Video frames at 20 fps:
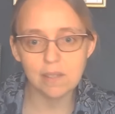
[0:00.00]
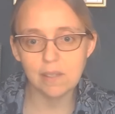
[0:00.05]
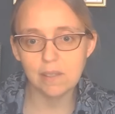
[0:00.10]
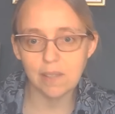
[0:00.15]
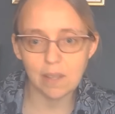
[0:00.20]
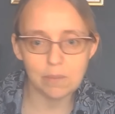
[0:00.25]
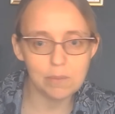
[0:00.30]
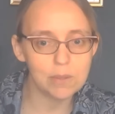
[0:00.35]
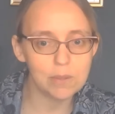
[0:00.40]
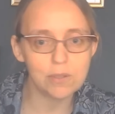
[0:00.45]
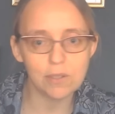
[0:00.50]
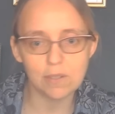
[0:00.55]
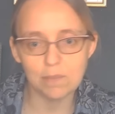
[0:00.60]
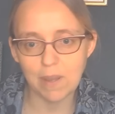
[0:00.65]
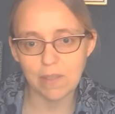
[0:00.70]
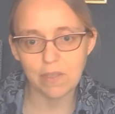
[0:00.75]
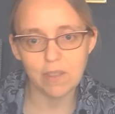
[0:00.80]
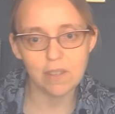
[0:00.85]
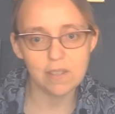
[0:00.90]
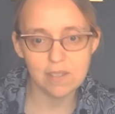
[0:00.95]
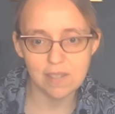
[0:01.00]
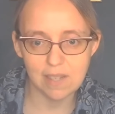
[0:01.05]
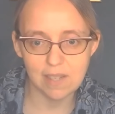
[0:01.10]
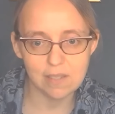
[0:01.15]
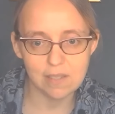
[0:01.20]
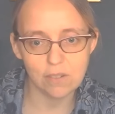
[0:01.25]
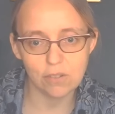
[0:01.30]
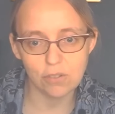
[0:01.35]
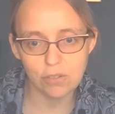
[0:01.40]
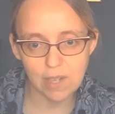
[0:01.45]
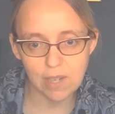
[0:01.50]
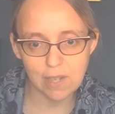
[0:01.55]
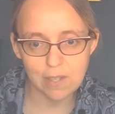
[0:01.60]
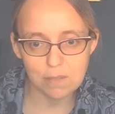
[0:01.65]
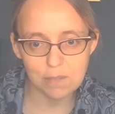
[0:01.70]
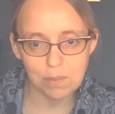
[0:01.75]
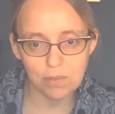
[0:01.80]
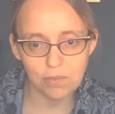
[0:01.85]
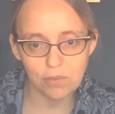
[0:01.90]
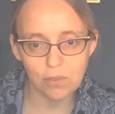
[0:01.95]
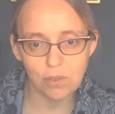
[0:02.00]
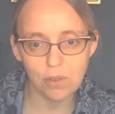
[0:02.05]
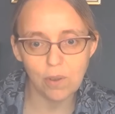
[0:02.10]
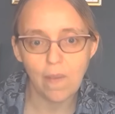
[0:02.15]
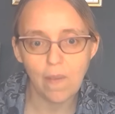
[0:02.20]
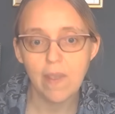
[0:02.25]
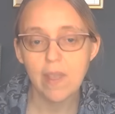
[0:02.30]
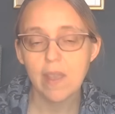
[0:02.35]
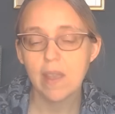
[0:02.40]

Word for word: like we were talking about those seasonal triggers before.